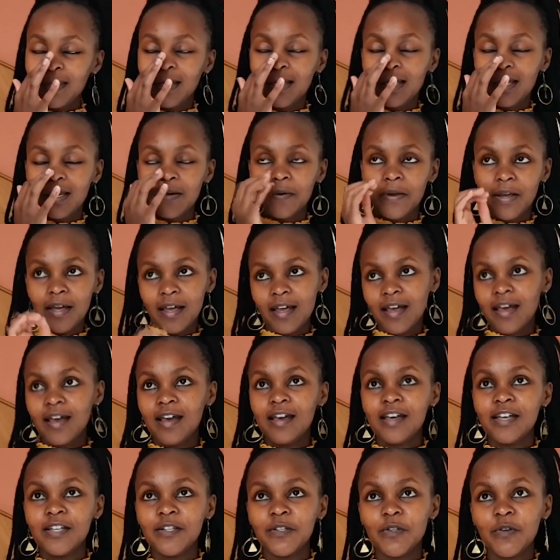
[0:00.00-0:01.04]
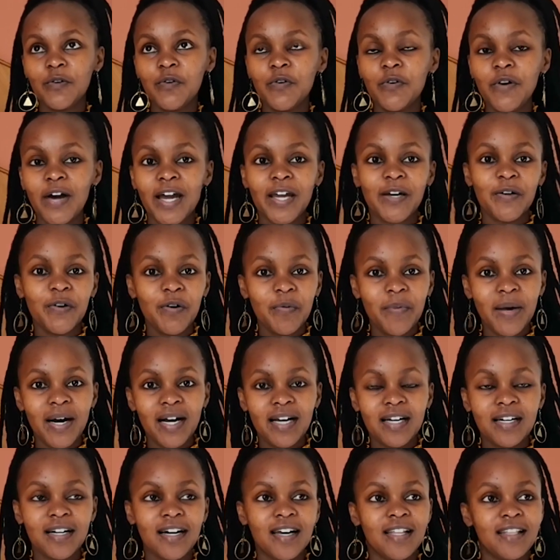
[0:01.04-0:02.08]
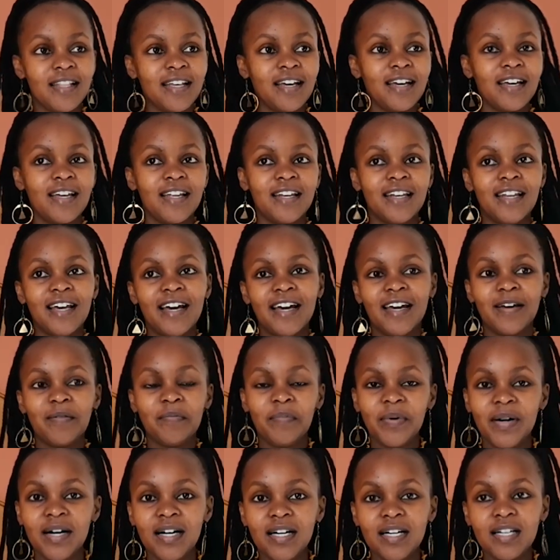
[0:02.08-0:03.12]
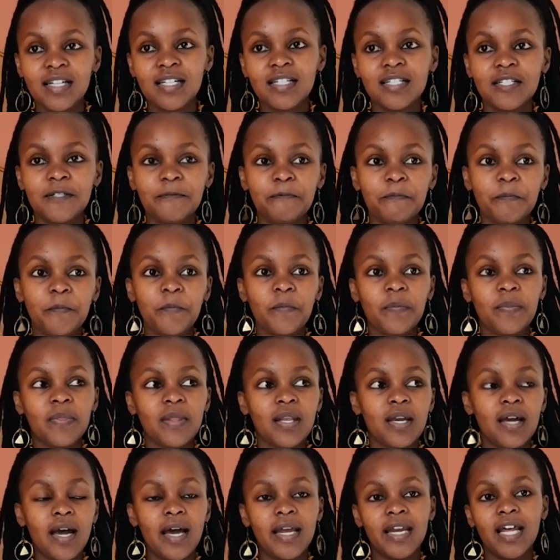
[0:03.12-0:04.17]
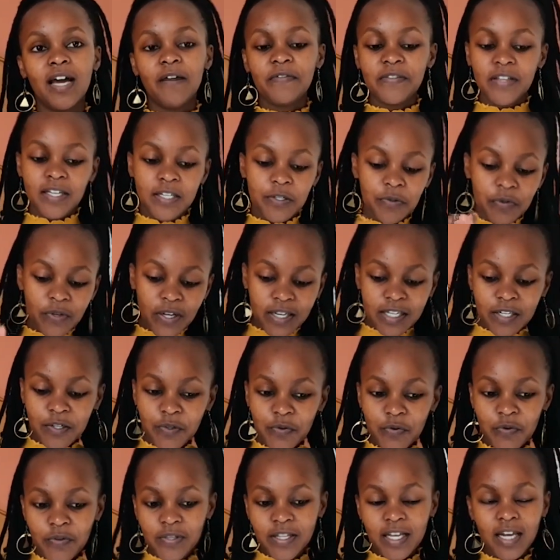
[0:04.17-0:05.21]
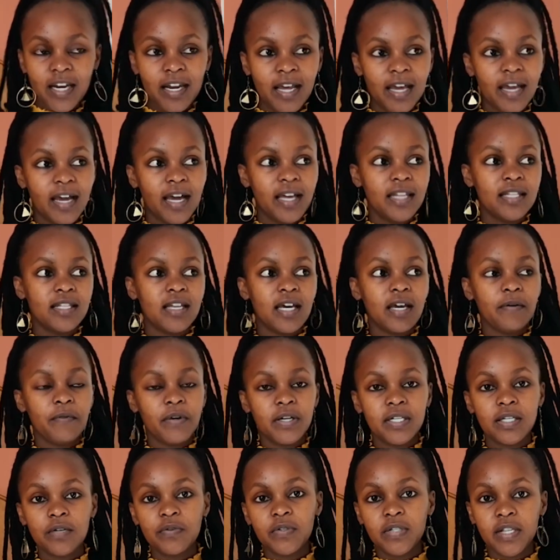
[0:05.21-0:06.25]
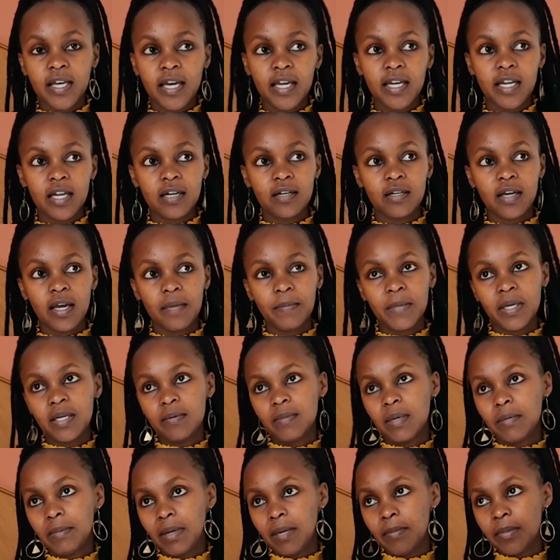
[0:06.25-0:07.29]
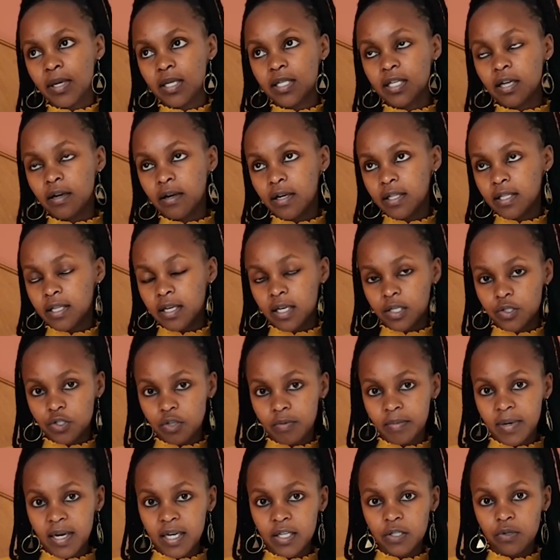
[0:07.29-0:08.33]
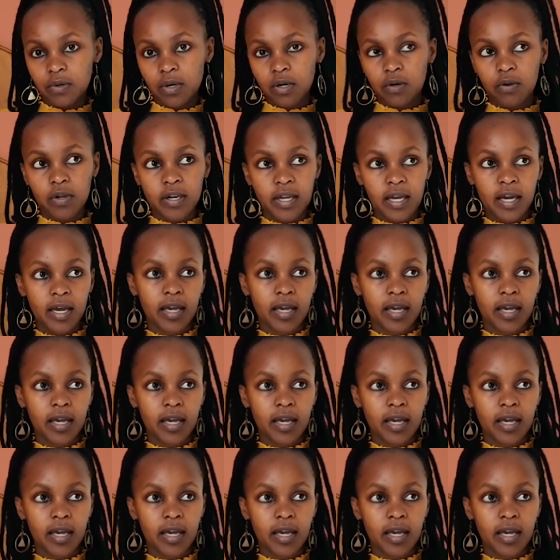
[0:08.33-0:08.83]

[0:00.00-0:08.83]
Anyway, so I go back and then I unpack. And after 32, then I went outside, and my mom had carried the extra bag, so I called her.